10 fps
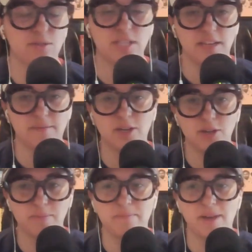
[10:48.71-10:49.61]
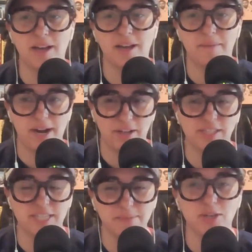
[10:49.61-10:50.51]
team, a new minor
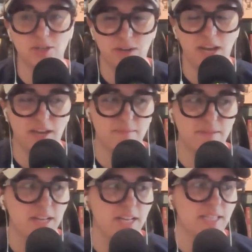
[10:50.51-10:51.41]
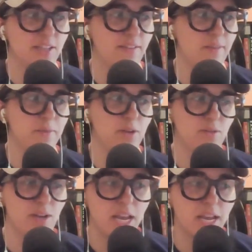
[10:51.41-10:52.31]
league team, a new name. They'll give them a
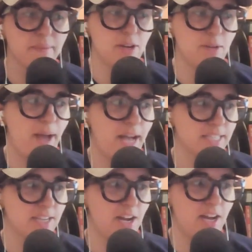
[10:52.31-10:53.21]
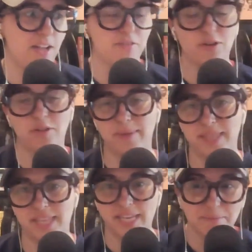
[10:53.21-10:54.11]
new name, a new mascot, throw them a
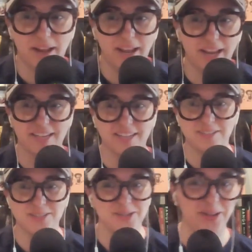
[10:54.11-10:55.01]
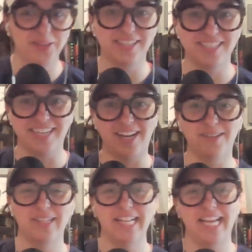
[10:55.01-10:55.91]
theme night, do all this
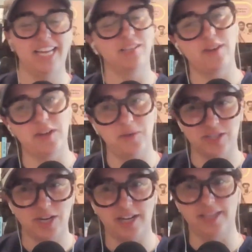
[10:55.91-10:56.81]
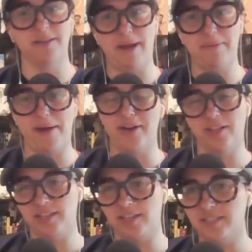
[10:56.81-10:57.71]
stuff. And it's funny, we were talking about
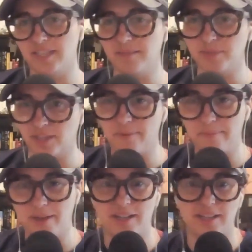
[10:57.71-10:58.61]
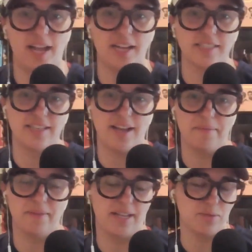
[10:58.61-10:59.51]
minor league teams a little bit on last
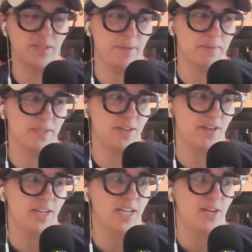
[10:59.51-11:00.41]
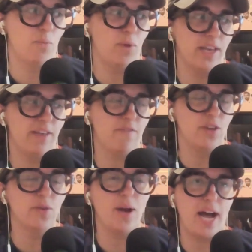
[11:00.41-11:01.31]
week's episode. What if
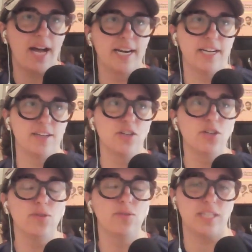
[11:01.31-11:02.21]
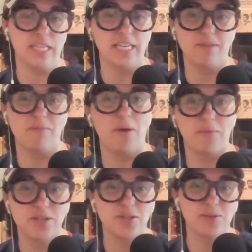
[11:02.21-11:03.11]
you had a new team? What
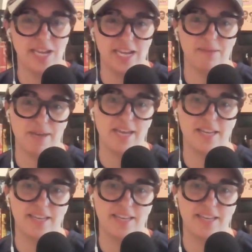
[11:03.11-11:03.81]
would you name it?